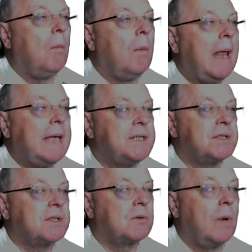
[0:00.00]
let's
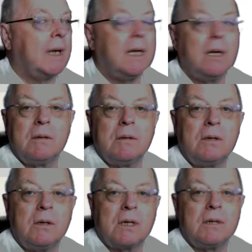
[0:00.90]
just quickly
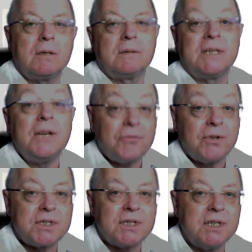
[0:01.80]
look at
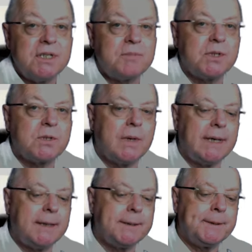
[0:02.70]
differences
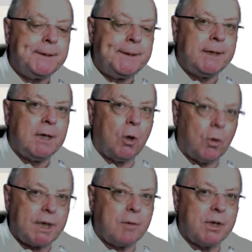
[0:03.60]
between
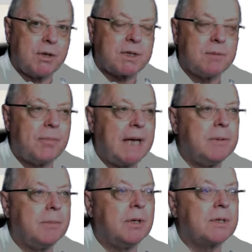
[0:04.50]
audiobooks and
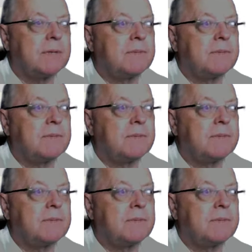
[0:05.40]
paper books.